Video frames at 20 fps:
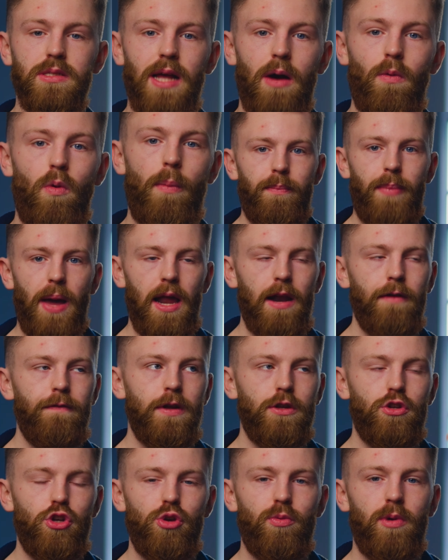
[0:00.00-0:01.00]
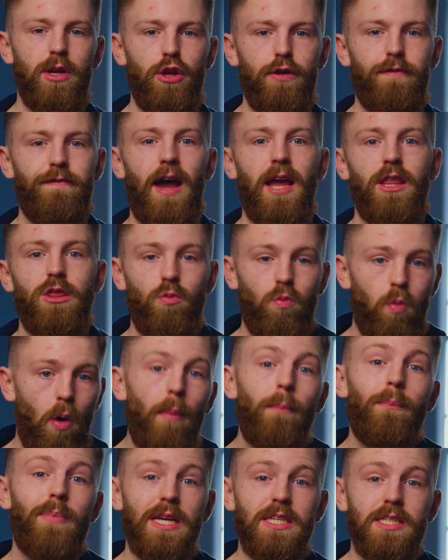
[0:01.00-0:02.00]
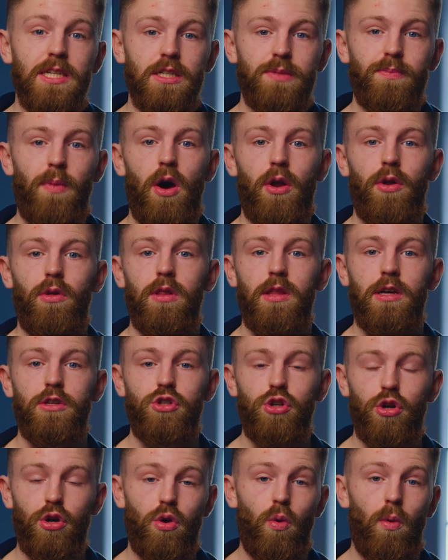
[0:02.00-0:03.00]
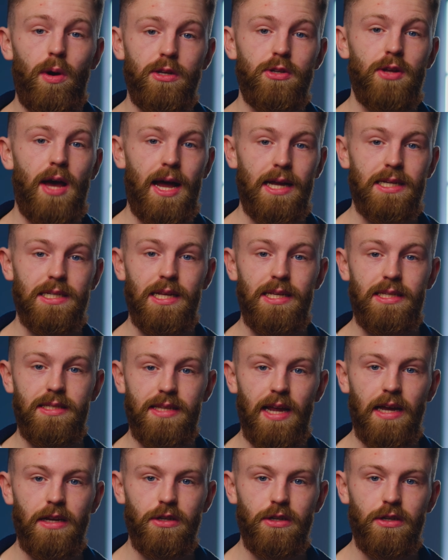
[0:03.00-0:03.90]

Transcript: that will benefit you when you find the one business model that you're going to actually stick